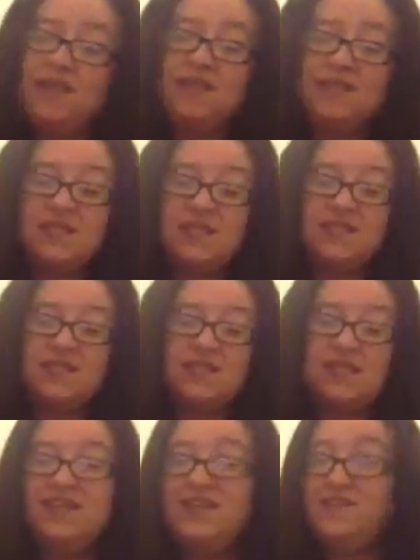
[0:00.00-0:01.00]
This is
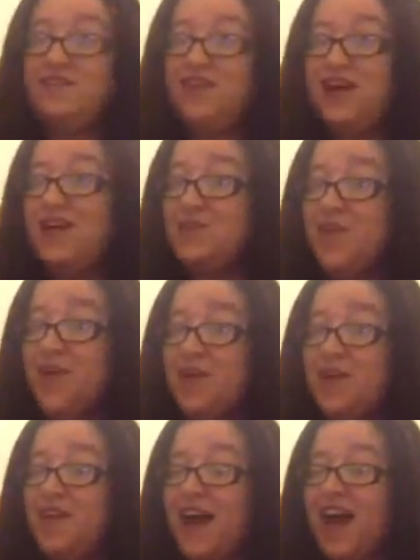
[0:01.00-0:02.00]
the third one
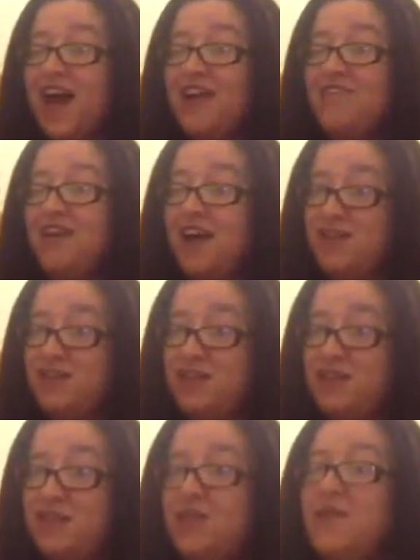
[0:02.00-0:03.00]
that I've ever
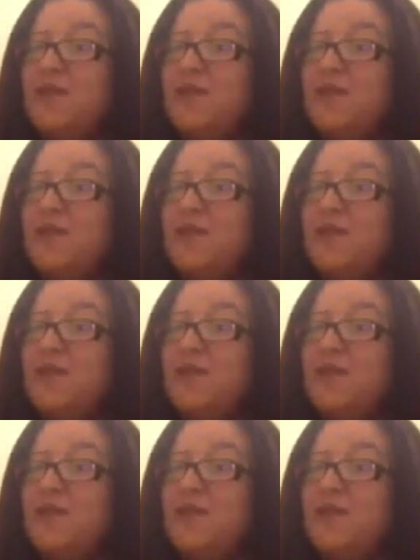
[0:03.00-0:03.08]
done.